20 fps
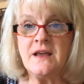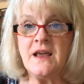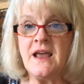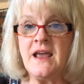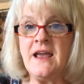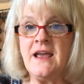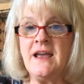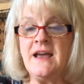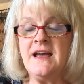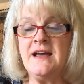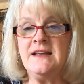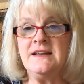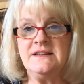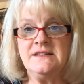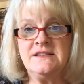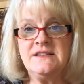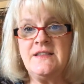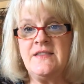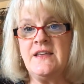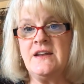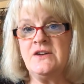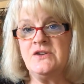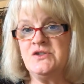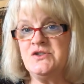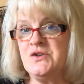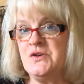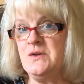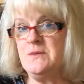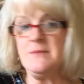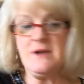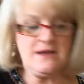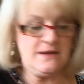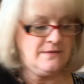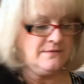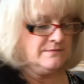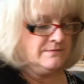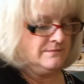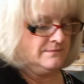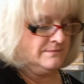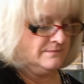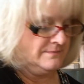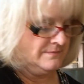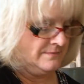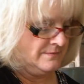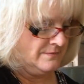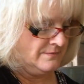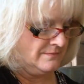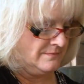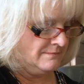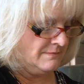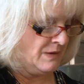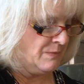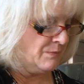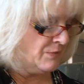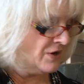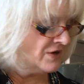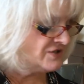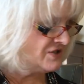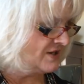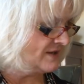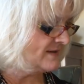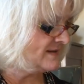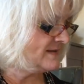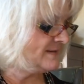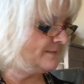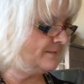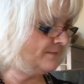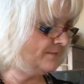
and then I'll show you my projects.